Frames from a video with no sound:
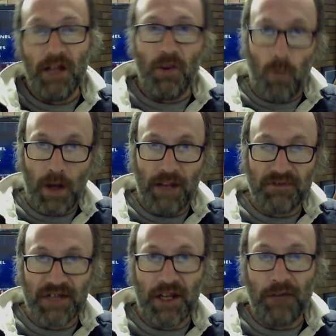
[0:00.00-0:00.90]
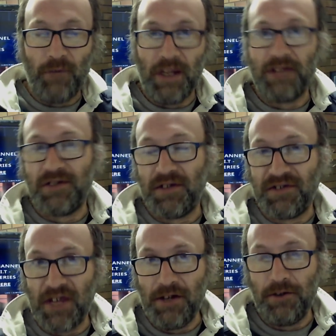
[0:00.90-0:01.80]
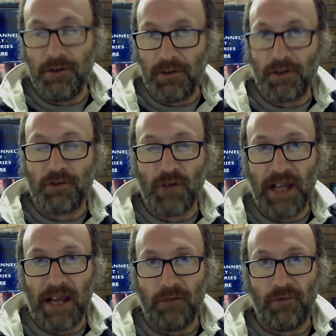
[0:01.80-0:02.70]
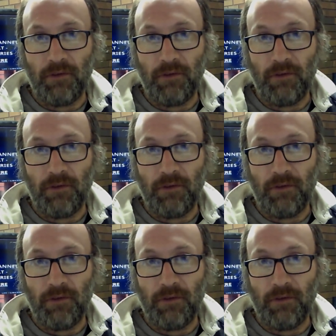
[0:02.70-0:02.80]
The 1FZ-FE is a descendant of the 3F,